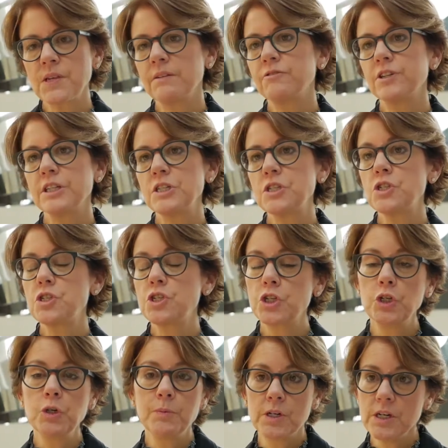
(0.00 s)
I've written
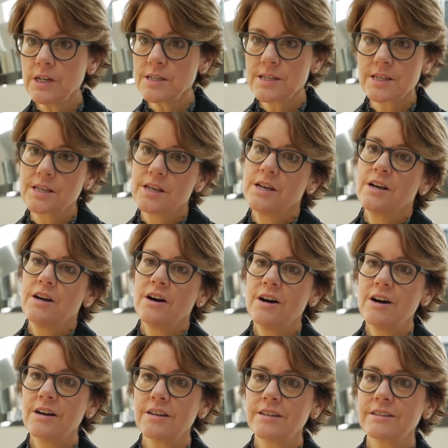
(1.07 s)
2 books
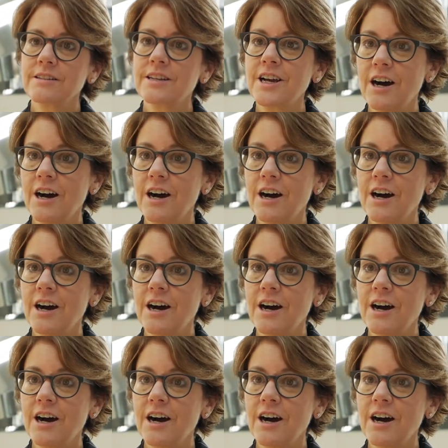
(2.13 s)
on